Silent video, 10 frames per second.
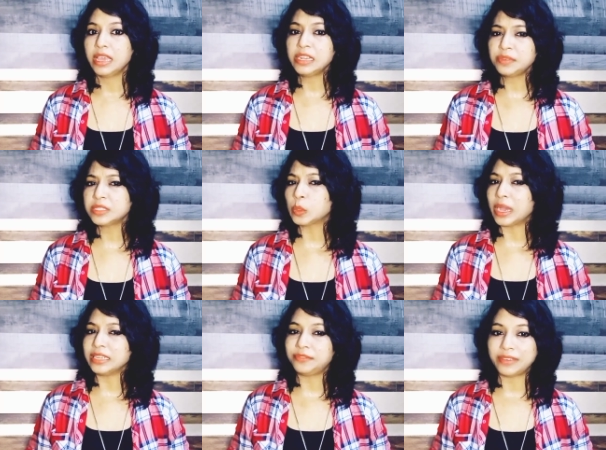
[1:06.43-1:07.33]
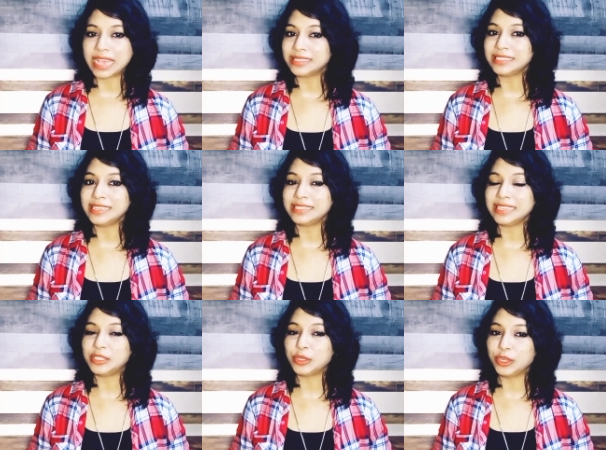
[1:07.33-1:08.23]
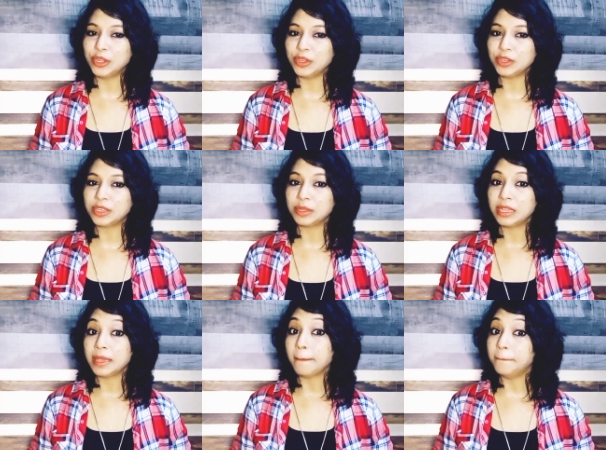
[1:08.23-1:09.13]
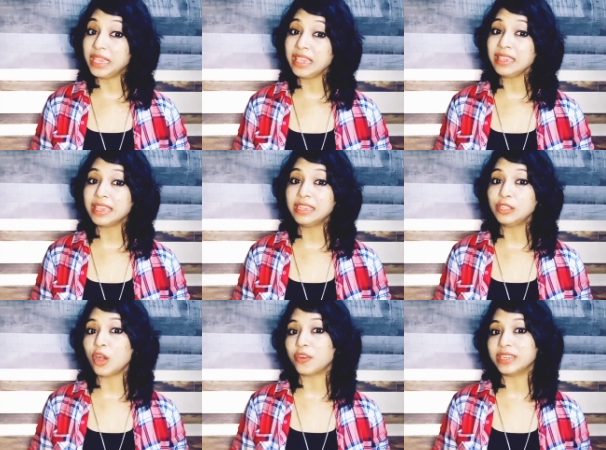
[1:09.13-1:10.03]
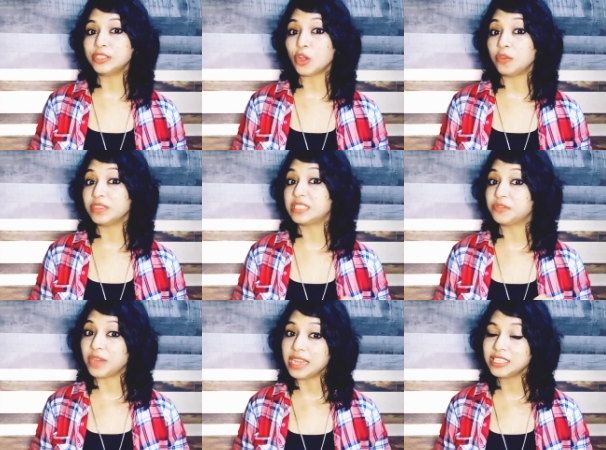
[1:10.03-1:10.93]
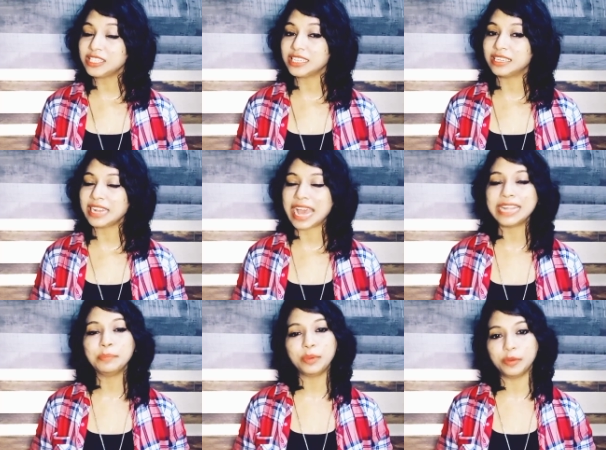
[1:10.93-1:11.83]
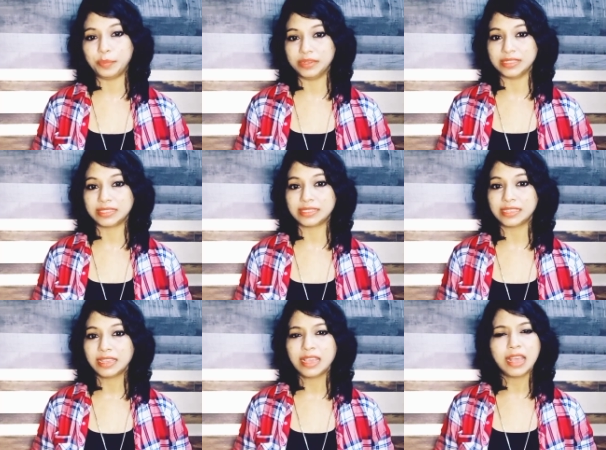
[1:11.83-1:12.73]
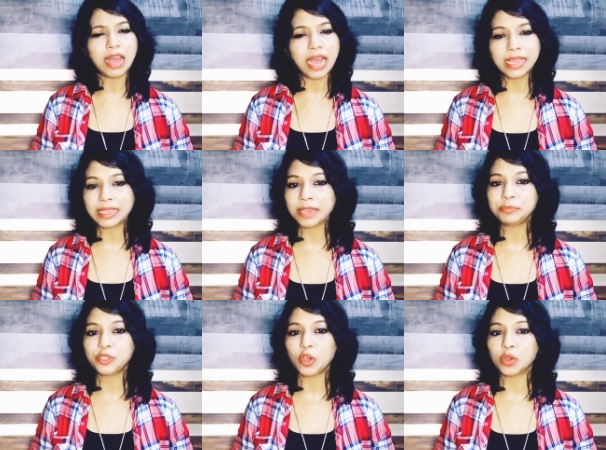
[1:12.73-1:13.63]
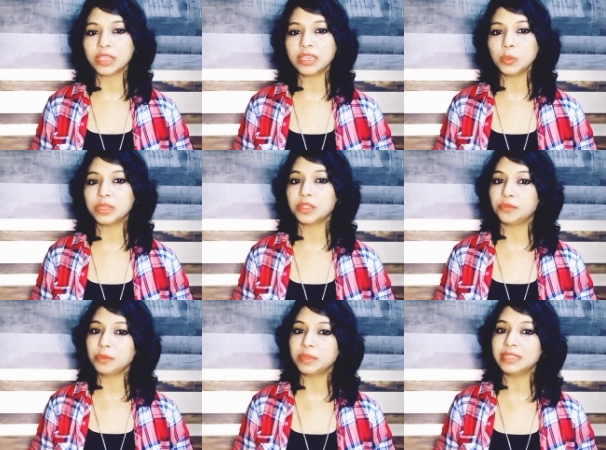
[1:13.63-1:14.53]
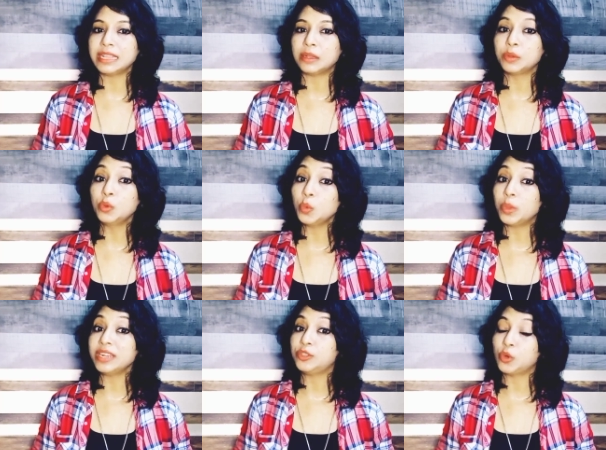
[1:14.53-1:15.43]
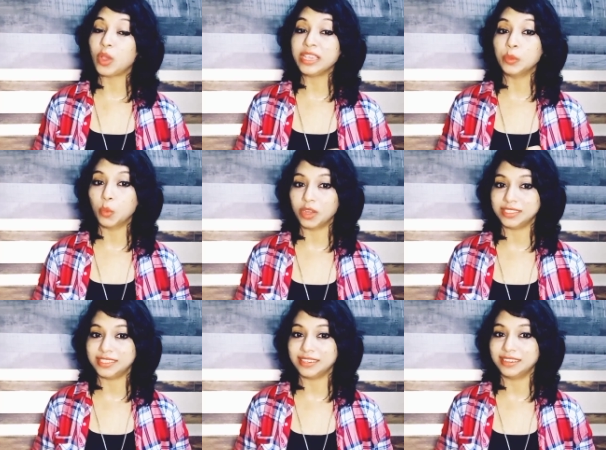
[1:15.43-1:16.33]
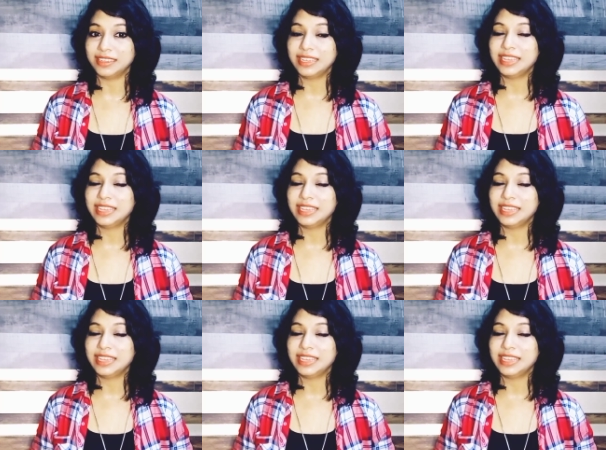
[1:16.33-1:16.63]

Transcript: It was quite fascinating to look, being ignorant of its function and purpose. I kept talking with the women who were drawing water.